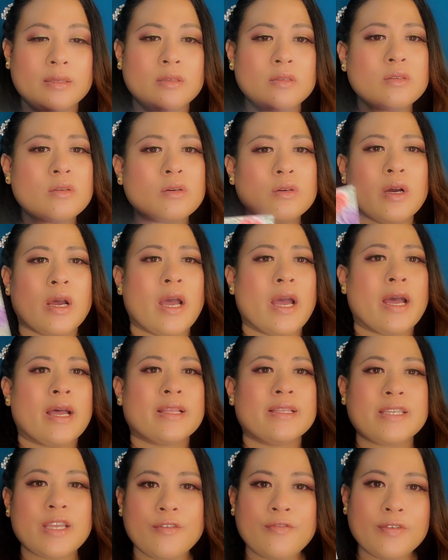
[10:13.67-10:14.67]
So
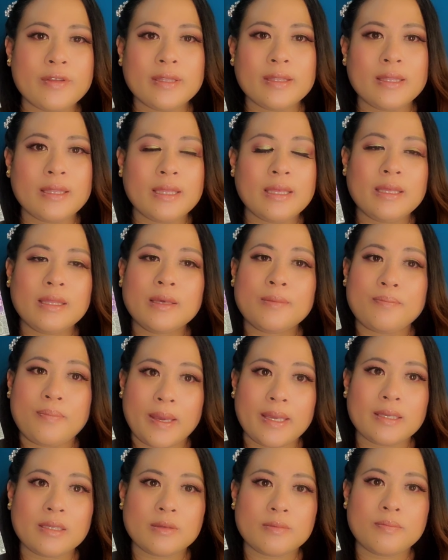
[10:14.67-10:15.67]
definitely the
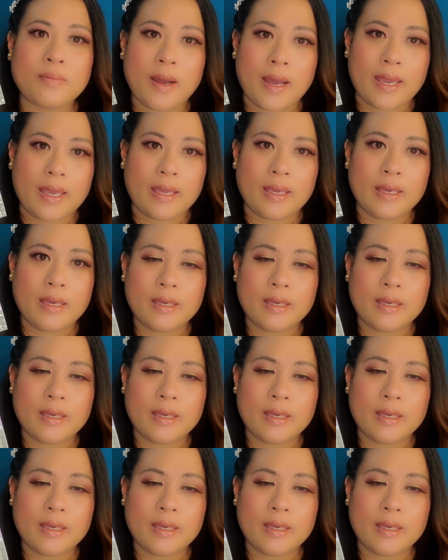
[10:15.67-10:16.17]
best buy.